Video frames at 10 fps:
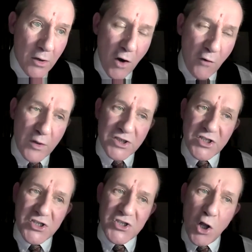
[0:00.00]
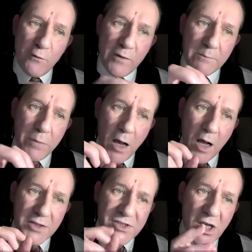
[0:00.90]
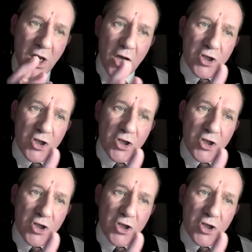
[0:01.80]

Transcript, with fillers: of which dissolving parts